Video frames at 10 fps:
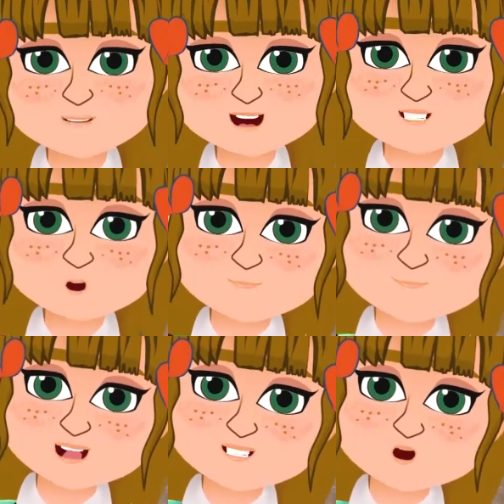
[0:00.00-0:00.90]
There,
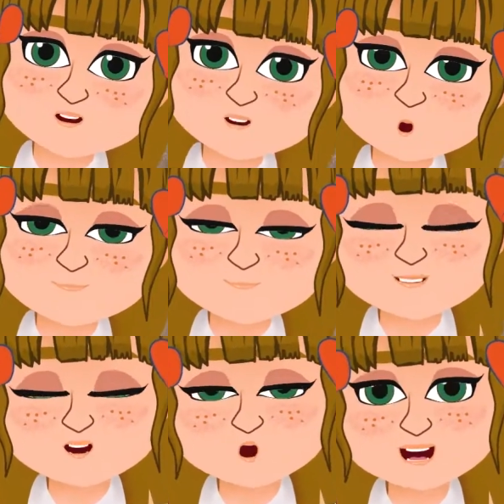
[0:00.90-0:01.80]
I've said it,
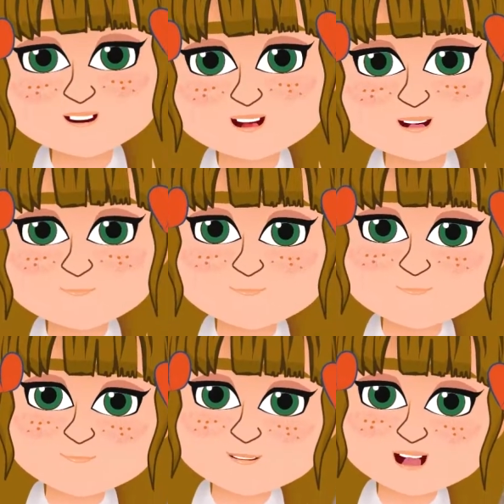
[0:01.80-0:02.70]
indifferent.
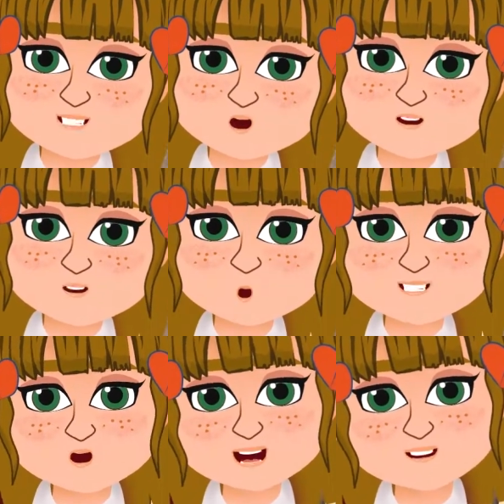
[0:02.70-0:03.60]
Saying it
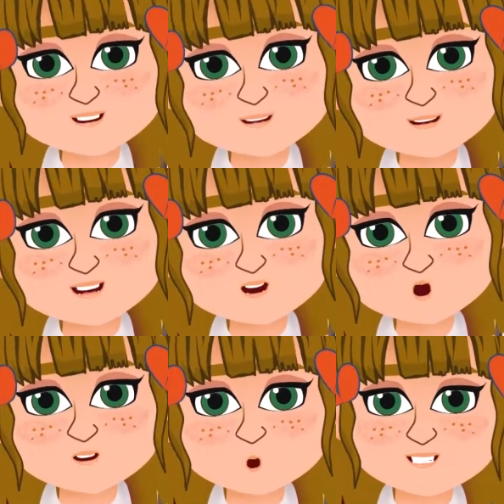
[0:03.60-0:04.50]
feels like
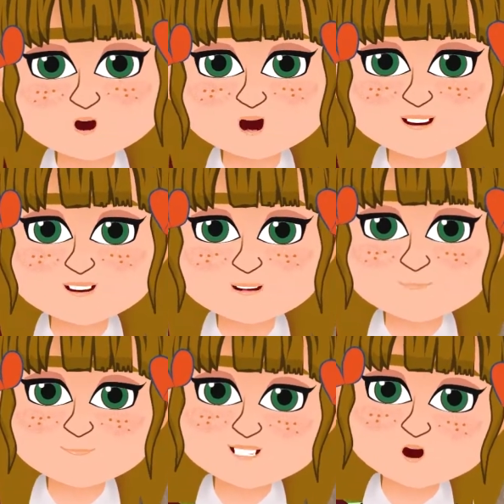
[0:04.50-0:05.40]
committing some sort
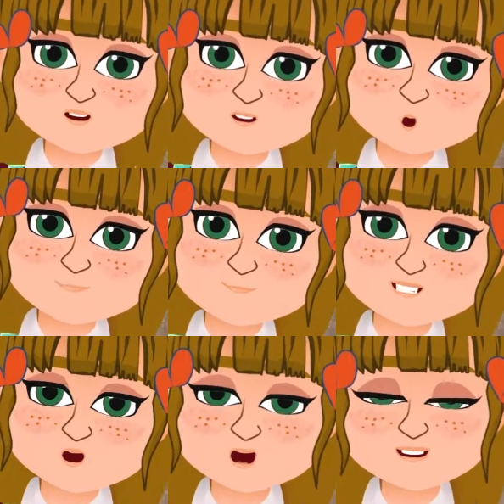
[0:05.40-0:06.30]
of crime.
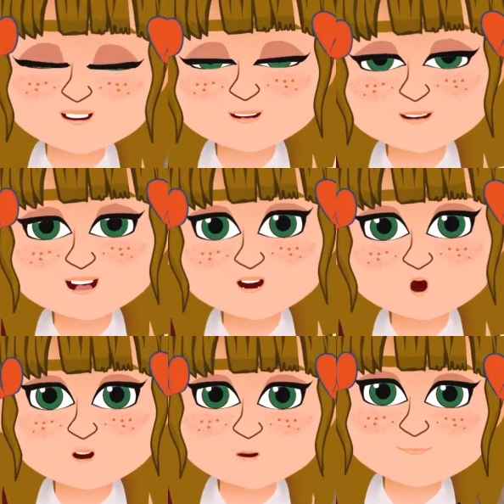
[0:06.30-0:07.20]
My mother and I
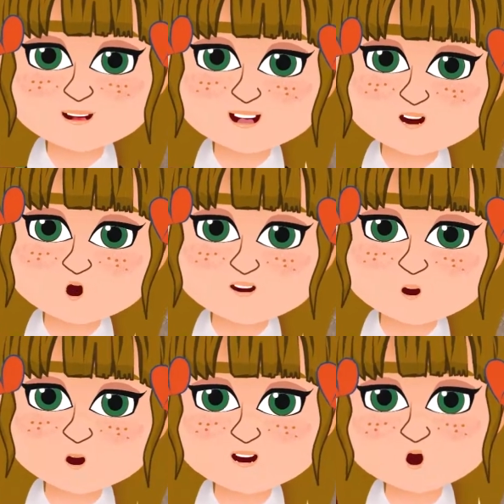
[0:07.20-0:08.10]
live
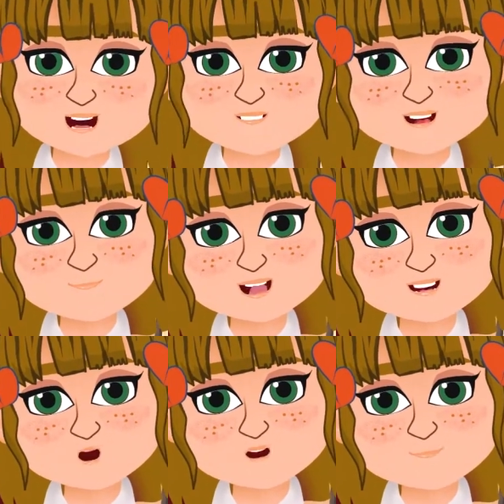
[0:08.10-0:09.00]
hundreds of miles
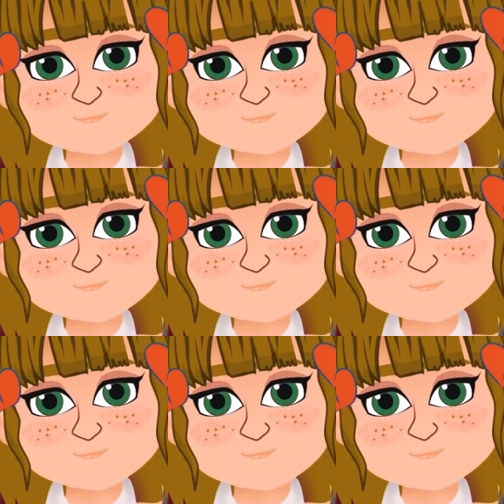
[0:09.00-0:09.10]
apart,